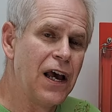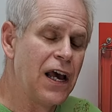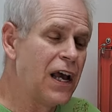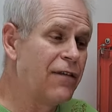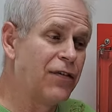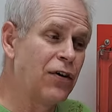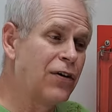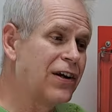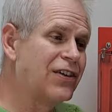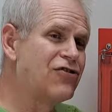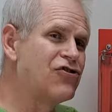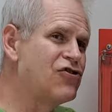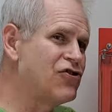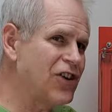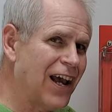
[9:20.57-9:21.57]
If you
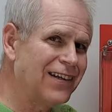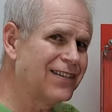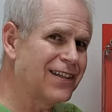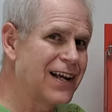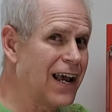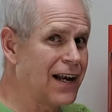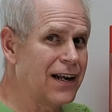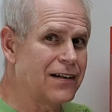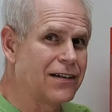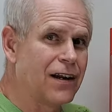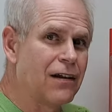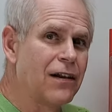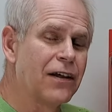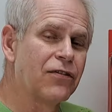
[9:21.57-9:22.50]
just get it till